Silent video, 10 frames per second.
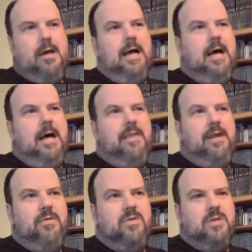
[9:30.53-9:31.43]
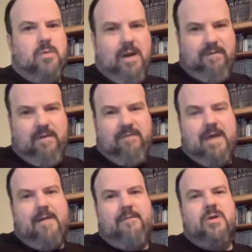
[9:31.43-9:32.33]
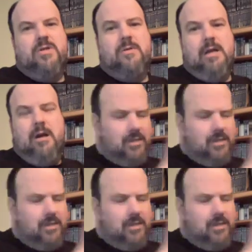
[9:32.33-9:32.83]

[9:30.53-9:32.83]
That it was the 25th anniversary or